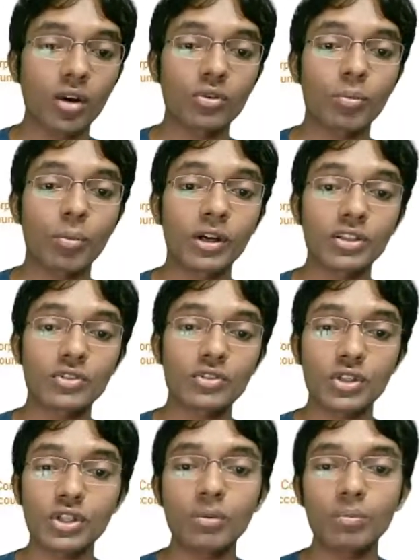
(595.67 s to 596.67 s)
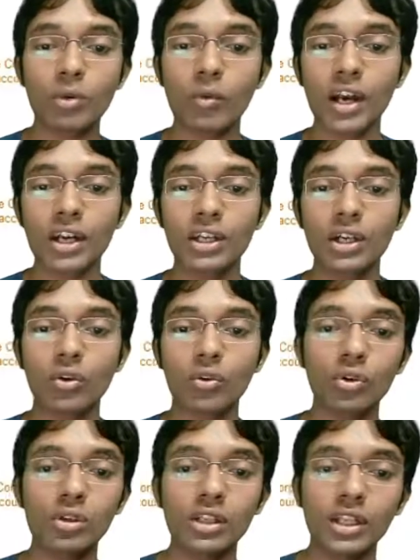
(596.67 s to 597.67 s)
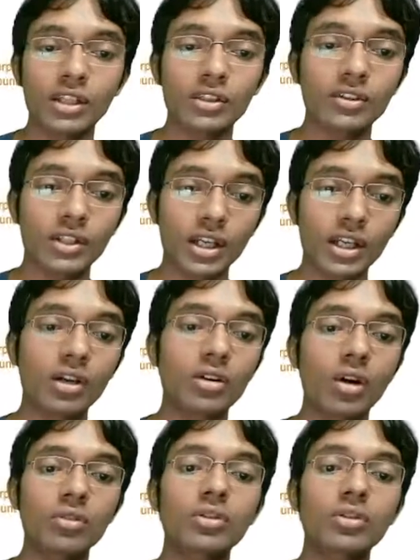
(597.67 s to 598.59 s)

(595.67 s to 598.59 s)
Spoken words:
But instead of providing a role in their account,